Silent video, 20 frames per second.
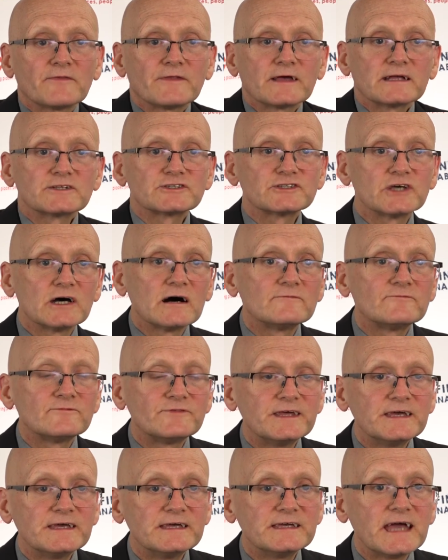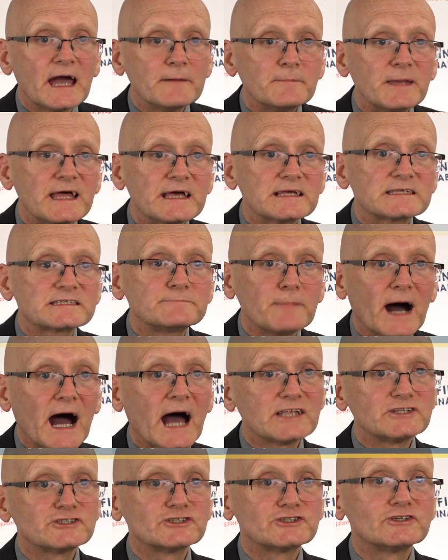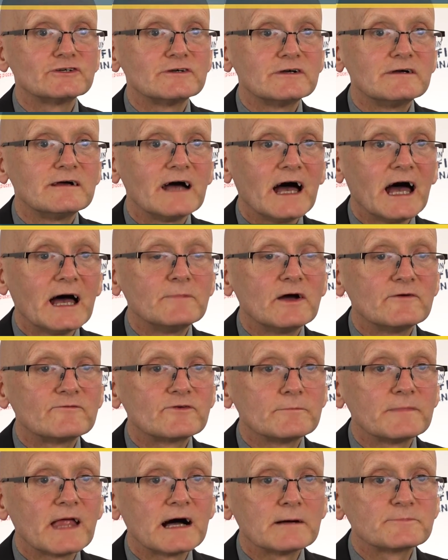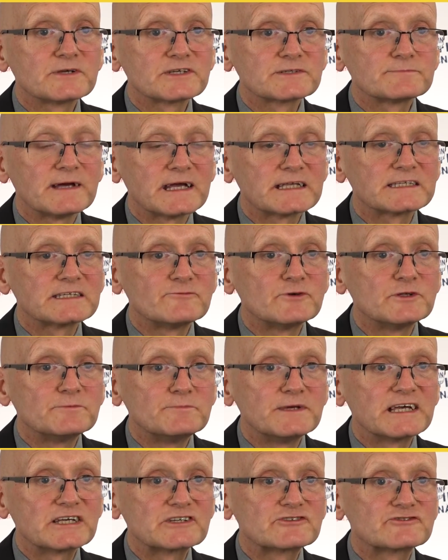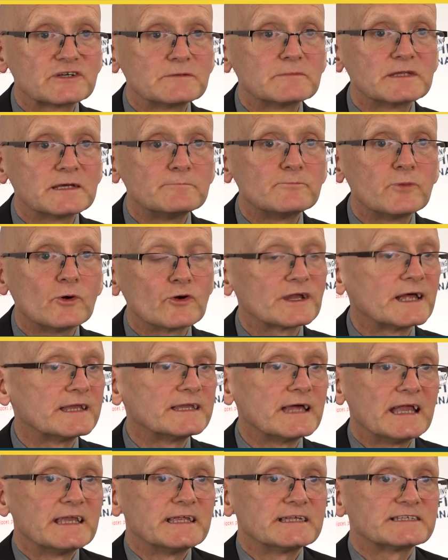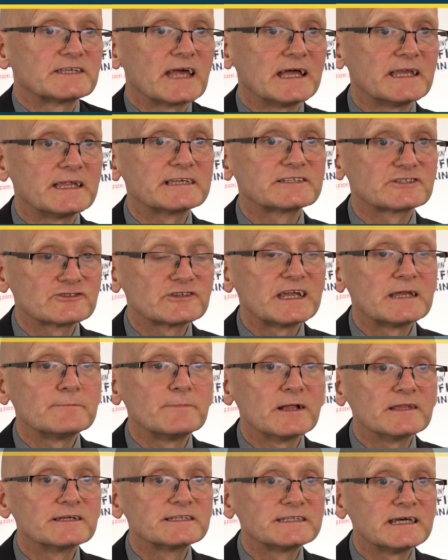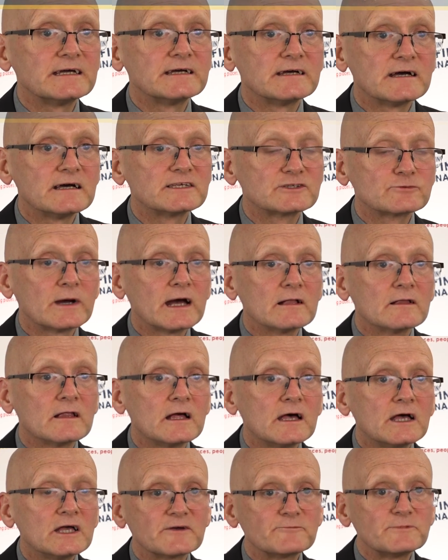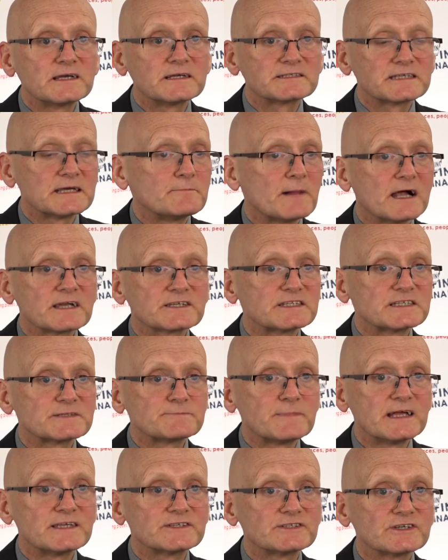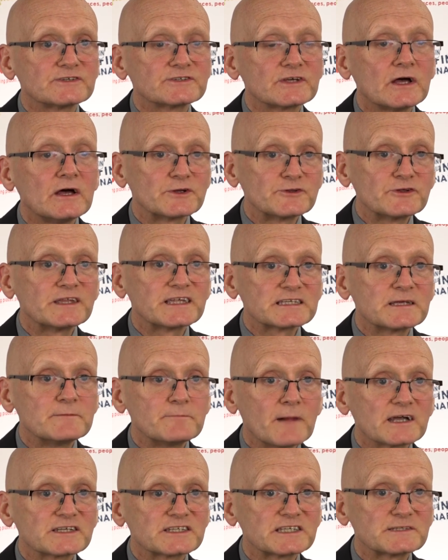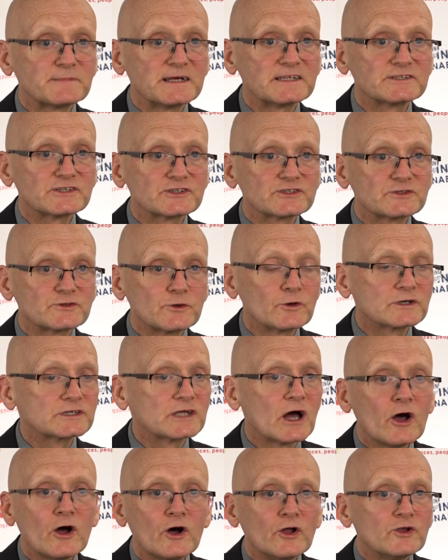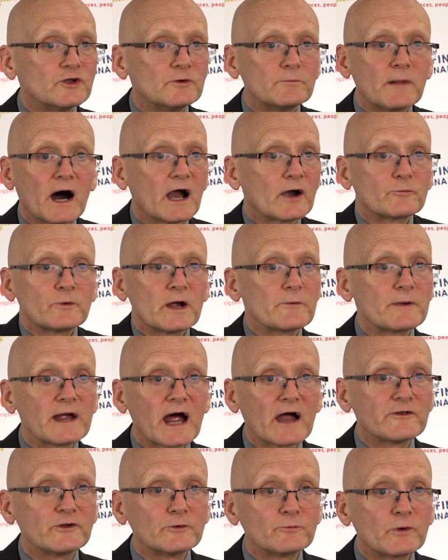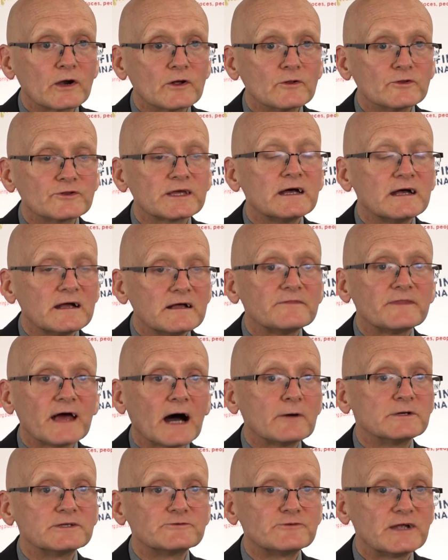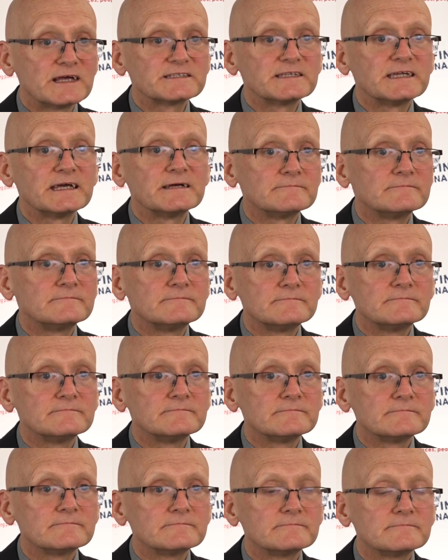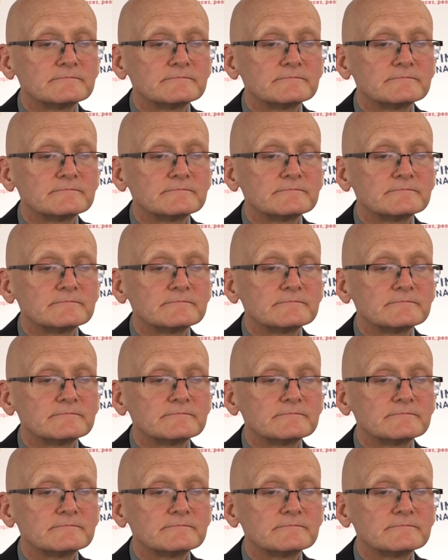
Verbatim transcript: think to have the M&S badge um, from that perspective would be extremely important and, and, it's, and it's credibility as well. We can say Marks and Spencer's, doing this in Marks and Spencer's store, no matter where we are in the world, that would resonate. I'm